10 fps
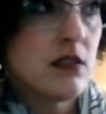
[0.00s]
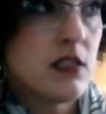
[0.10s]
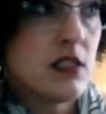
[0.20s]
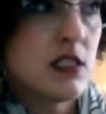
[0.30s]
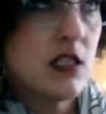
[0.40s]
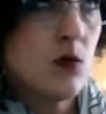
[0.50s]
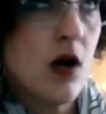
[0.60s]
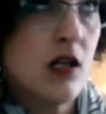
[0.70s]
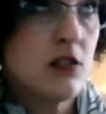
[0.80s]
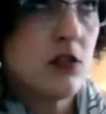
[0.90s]

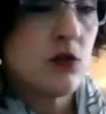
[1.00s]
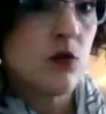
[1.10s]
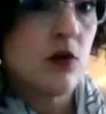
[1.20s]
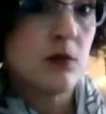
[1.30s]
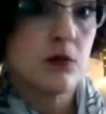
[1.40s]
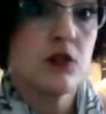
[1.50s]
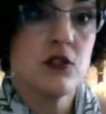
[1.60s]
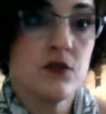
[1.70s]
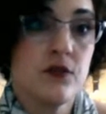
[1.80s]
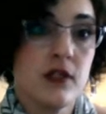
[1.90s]
Seawall Storm, which
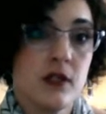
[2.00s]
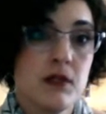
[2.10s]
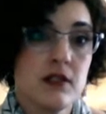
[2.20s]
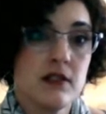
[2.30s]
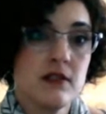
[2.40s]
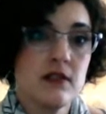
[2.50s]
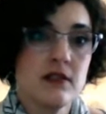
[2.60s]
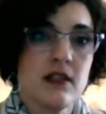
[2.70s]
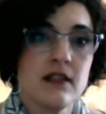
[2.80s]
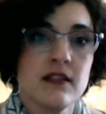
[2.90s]
is funny because it's
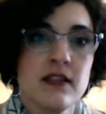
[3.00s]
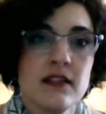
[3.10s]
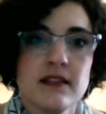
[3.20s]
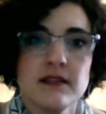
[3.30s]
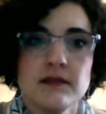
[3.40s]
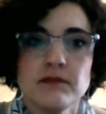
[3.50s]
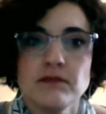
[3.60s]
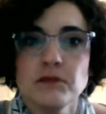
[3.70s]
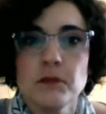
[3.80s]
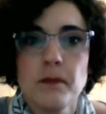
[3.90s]
kind of like,
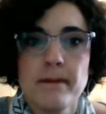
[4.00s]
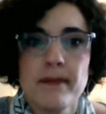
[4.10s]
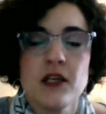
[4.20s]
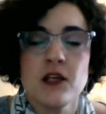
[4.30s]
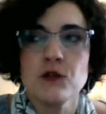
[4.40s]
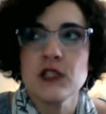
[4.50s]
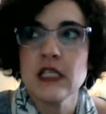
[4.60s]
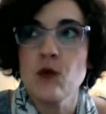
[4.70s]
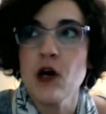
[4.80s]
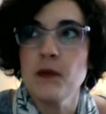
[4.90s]
you know,
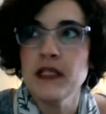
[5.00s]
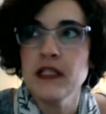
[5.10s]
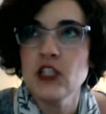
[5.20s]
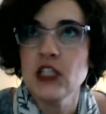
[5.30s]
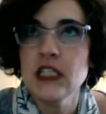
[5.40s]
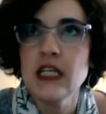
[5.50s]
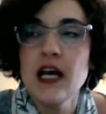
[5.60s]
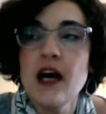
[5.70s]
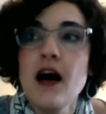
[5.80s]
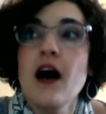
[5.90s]
seawall beachy.
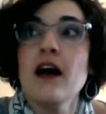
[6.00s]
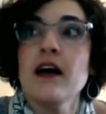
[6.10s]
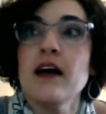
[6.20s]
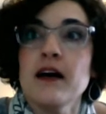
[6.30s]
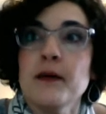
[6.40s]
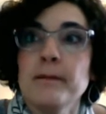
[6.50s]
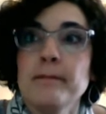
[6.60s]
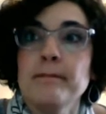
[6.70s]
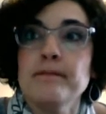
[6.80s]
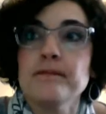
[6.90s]
But I'm
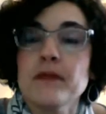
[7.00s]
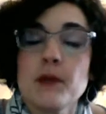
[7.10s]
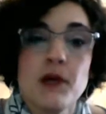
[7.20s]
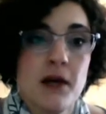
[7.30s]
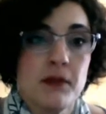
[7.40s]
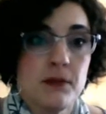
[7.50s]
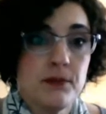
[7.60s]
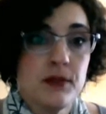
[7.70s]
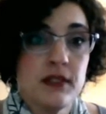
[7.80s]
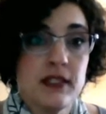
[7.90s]
going to
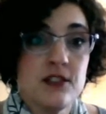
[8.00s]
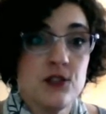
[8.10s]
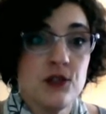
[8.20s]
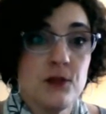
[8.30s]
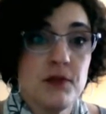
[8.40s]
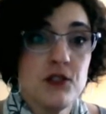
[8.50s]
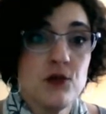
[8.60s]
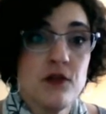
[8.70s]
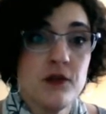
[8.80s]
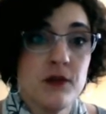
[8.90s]
insert a picture
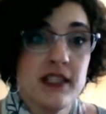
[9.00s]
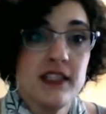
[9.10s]
of it right